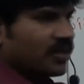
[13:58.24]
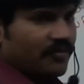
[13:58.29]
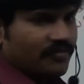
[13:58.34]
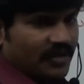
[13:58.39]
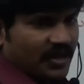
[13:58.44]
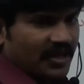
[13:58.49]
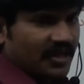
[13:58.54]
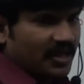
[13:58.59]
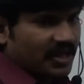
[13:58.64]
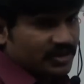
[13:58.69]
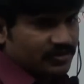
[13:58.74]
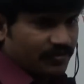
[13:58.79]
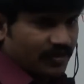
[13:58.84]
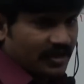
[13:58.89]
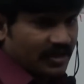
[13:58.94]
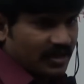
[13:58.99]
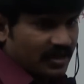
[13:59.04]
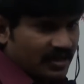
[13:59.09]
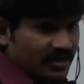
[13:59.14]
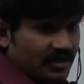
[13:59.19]
of try catch
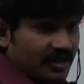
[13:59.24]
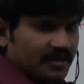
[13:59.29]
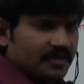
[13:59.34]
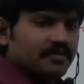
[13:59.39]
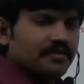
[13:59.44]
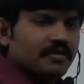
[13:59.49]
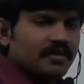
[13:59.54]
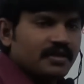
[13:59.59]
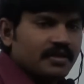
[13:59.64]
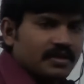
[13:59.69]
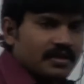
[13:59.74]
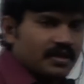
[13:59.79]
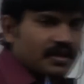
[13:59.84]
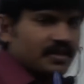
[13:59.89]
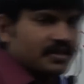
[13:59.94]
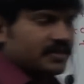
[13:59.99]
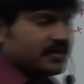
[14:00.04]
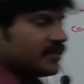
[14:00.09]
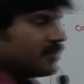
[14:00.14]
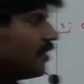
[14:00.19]
finally, right?
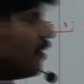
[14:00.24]
Next,